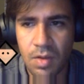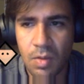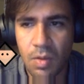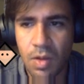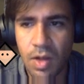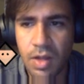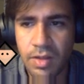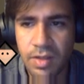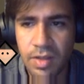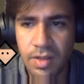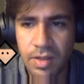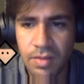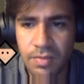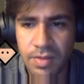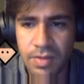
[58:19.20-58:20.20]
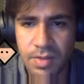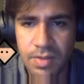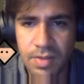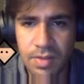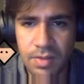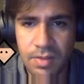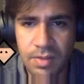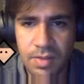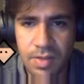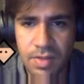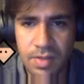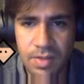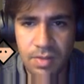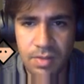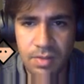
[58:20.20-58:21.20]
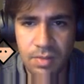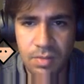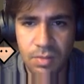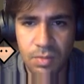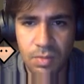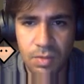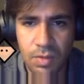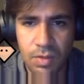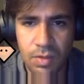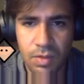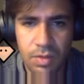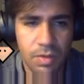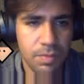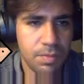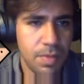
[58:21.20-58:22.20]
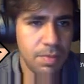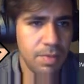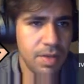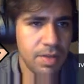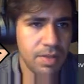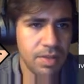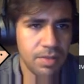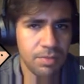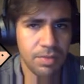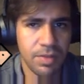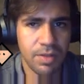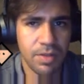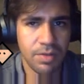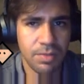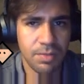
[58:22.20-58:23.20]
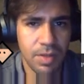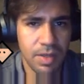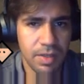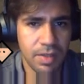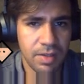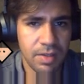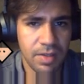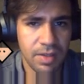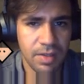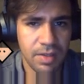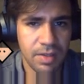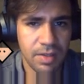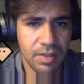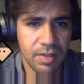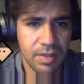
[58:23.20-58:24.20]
Well, oddly enough, it still doesn't work. Or maybe I need to reload my thingy.